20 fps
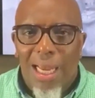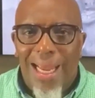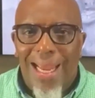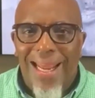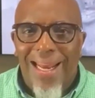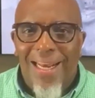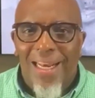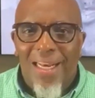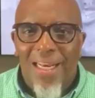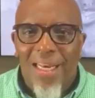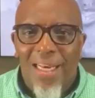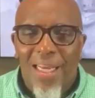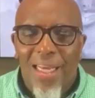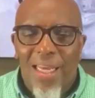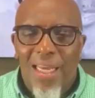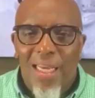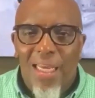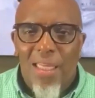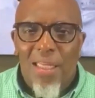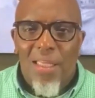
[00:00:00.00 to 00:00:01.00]
and
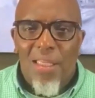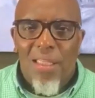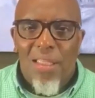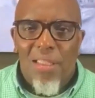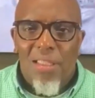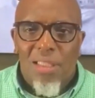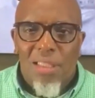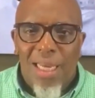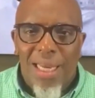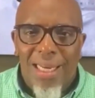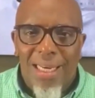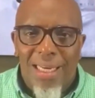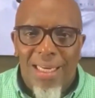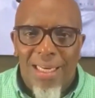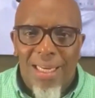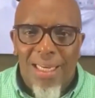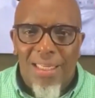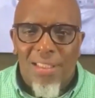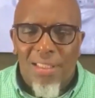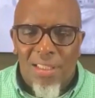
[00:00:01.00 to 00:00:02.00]
led the state
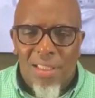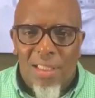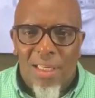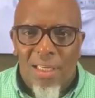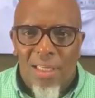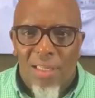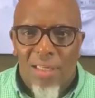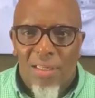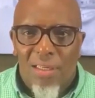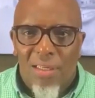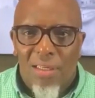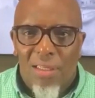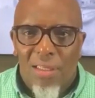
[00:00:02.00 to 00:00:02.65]
legislature